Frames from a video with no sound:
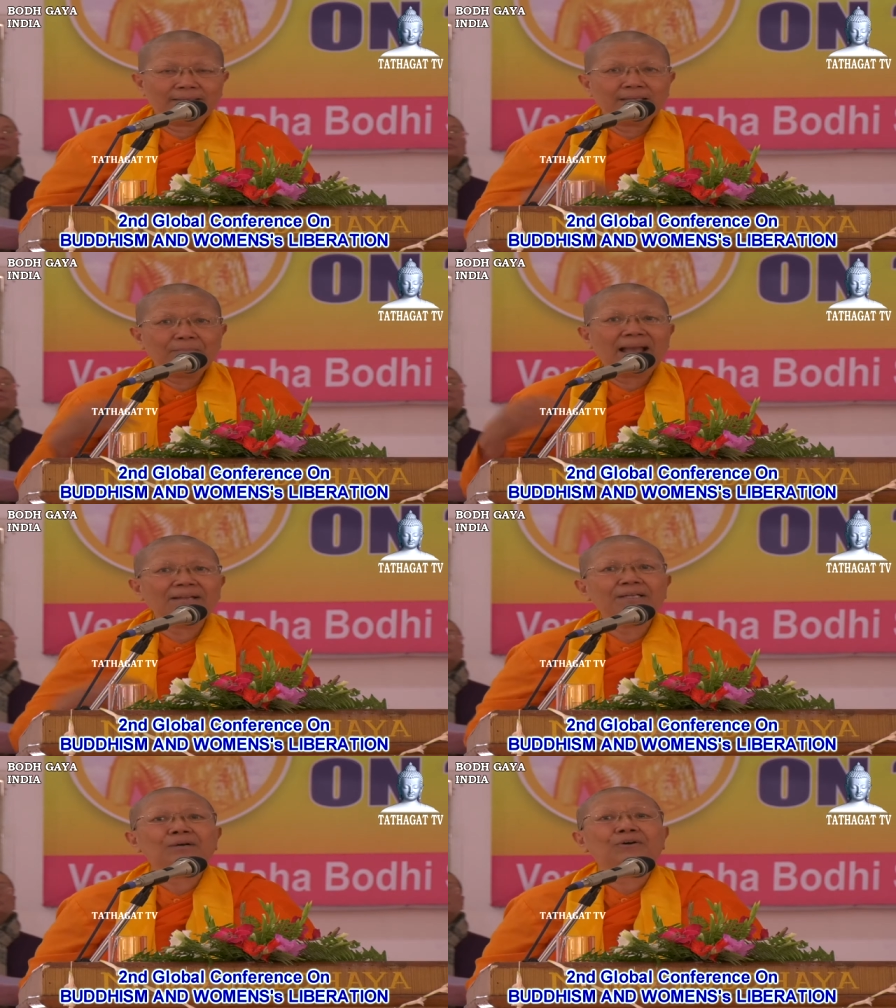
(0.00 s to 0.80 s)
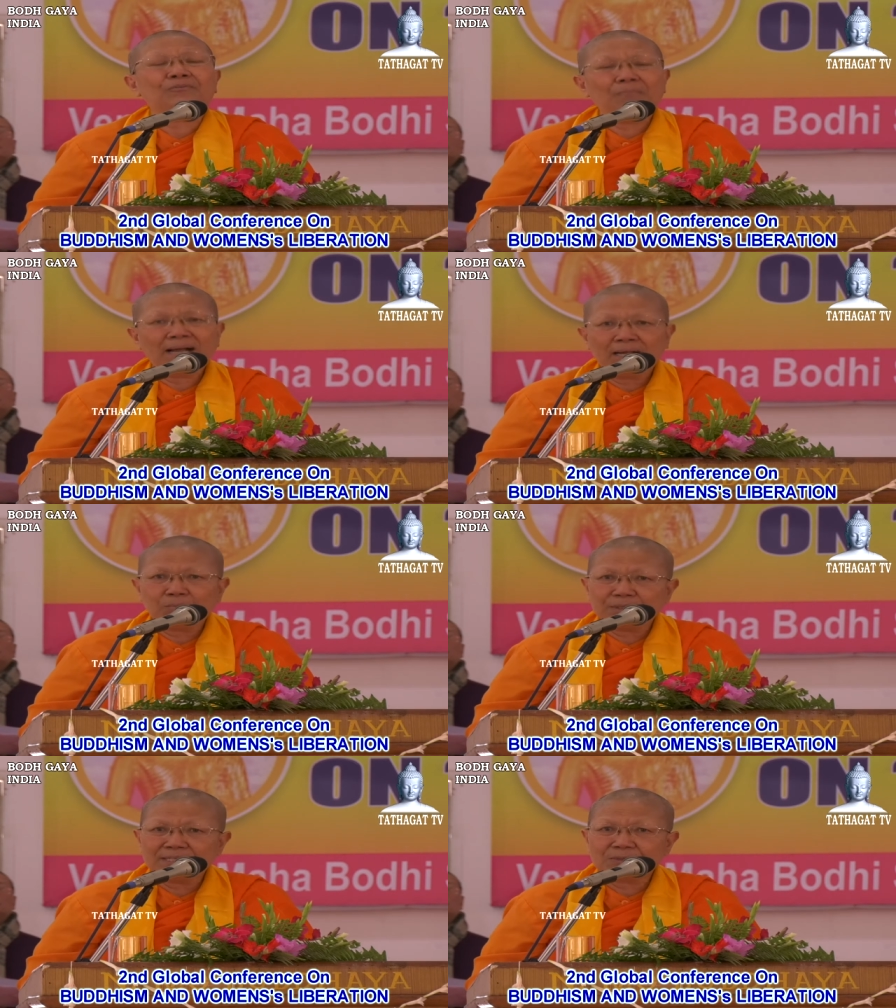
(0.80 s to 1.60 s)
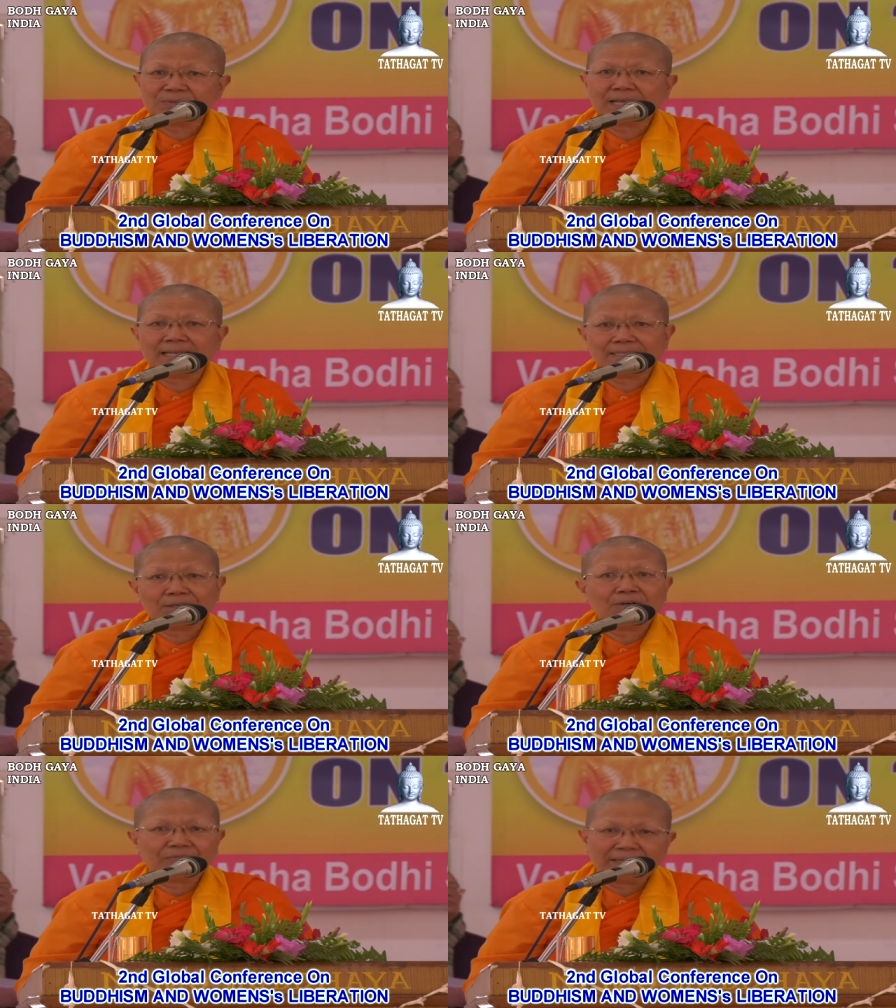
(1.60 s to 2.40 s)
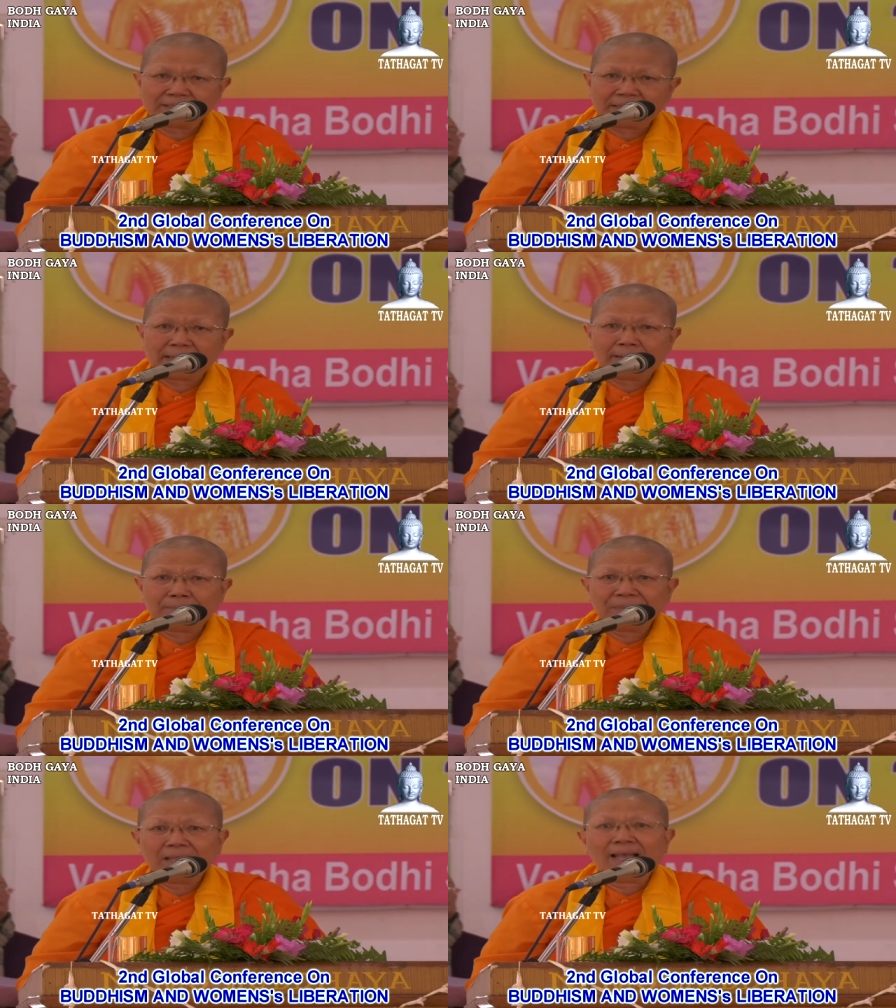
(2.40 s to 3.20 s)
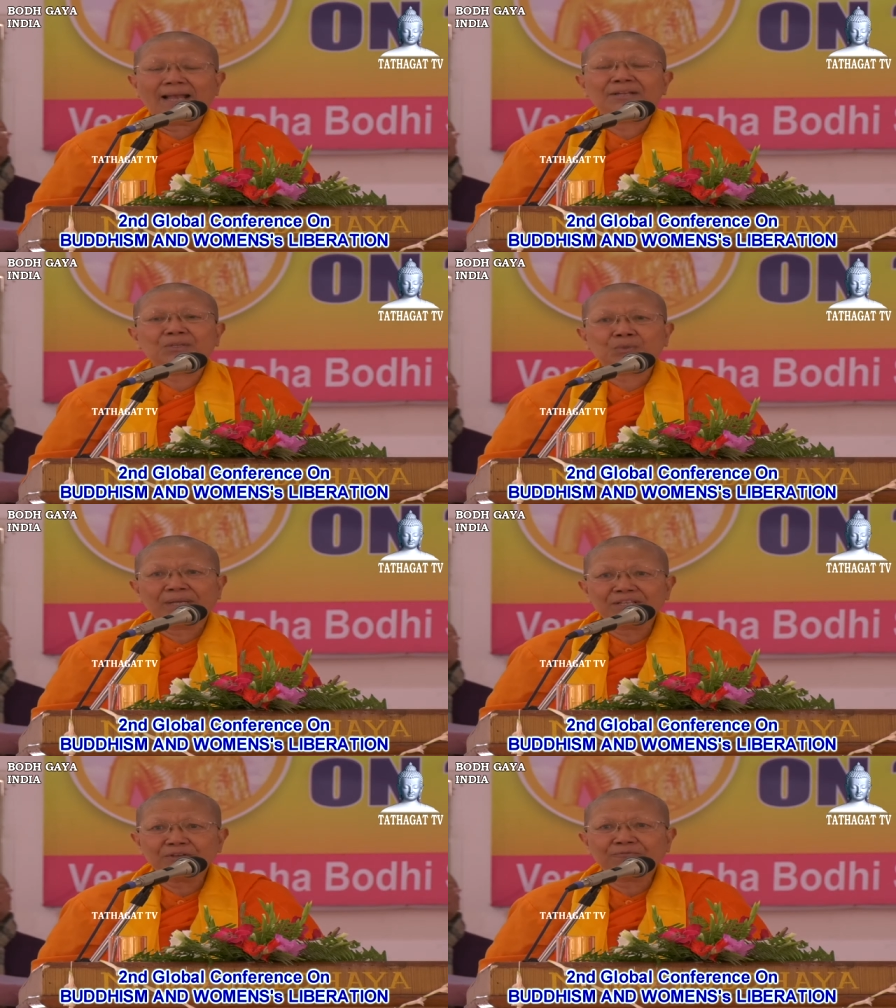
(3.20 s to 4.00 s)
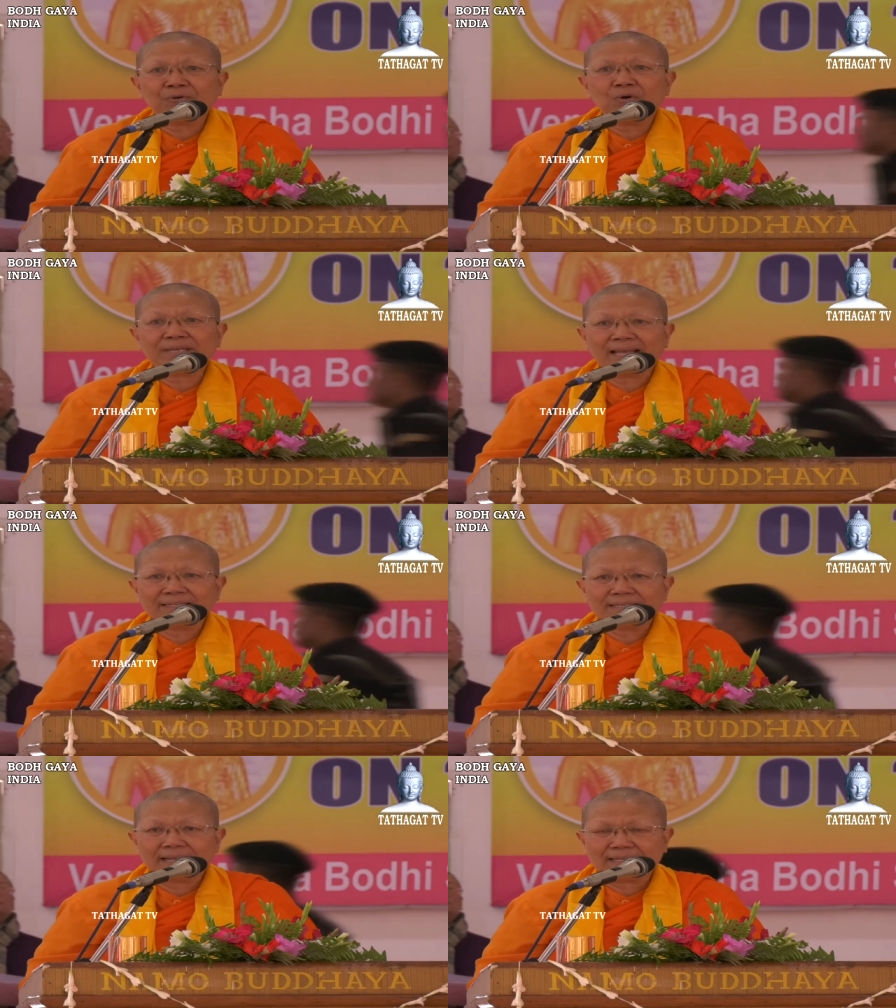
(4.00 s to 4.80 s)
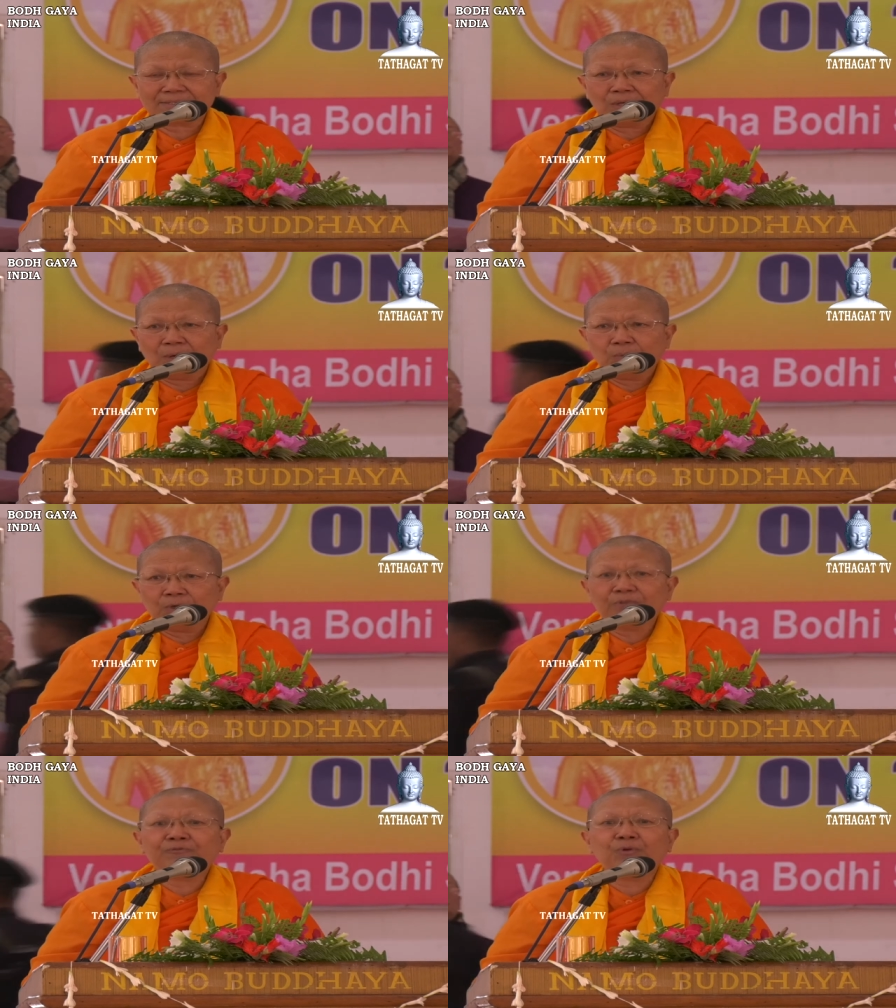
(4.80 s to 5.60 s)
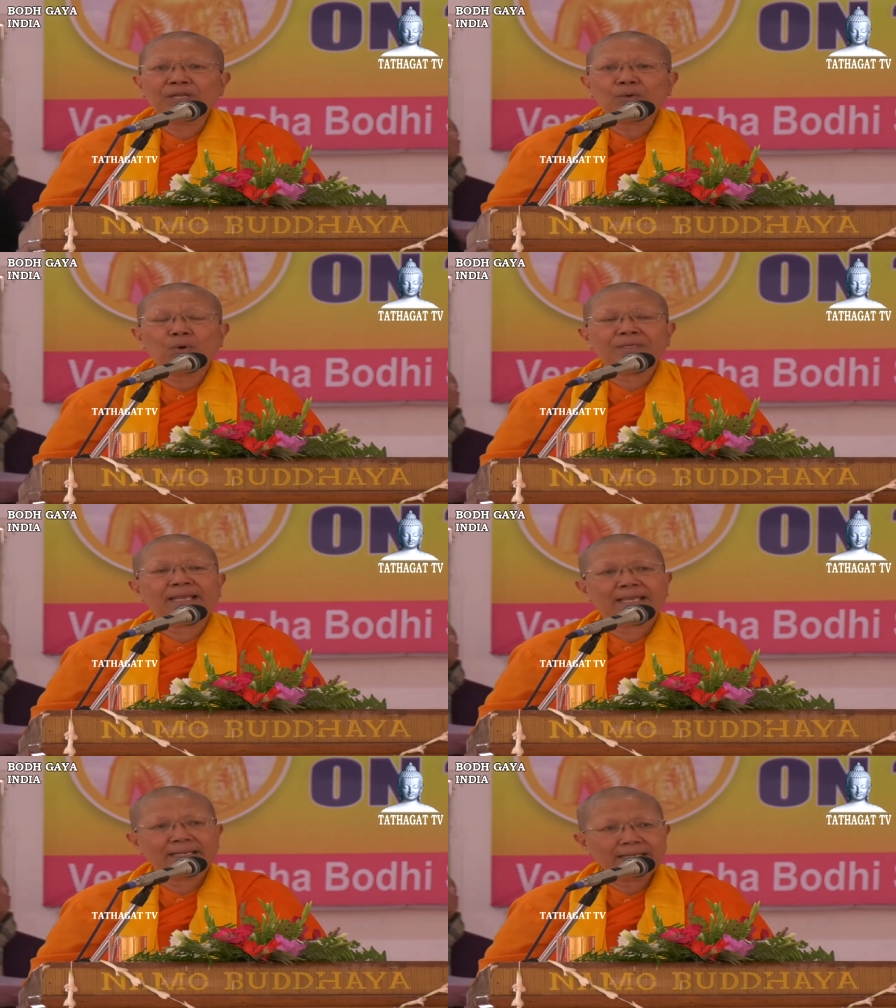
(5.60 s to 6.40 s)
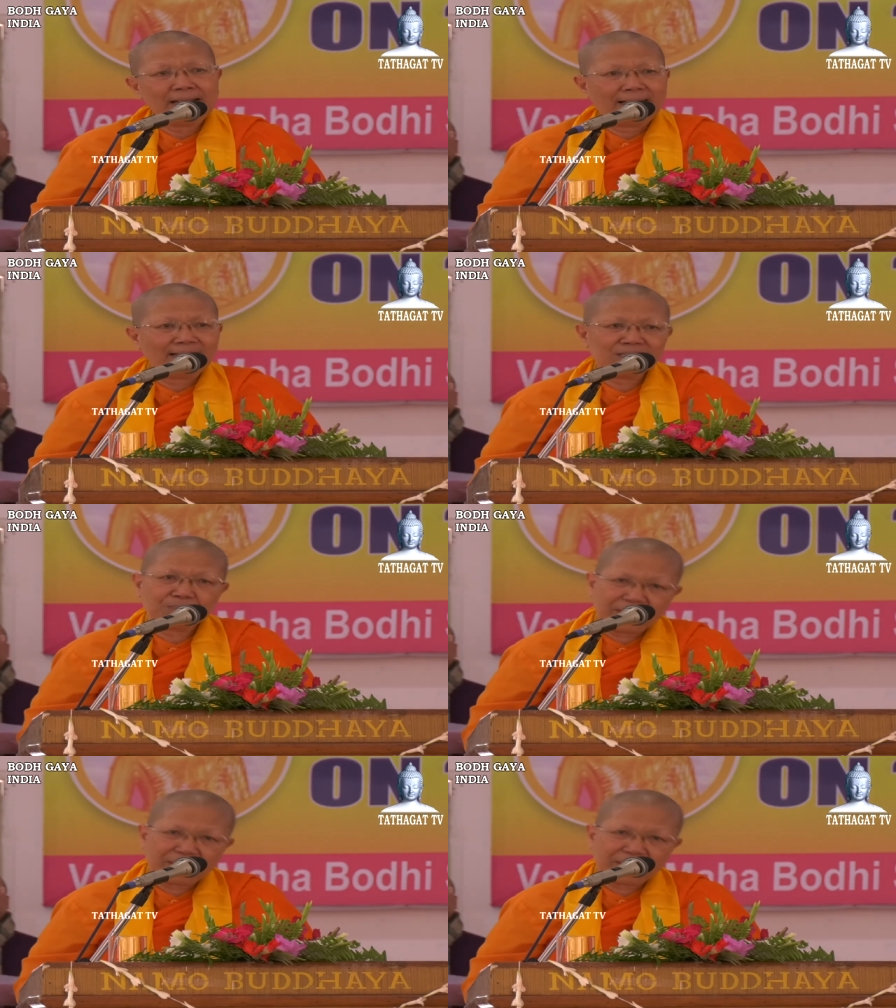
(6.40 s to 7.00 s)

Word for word: the banner of Mahabodhi Society of India and 24 candidates were fully ordained as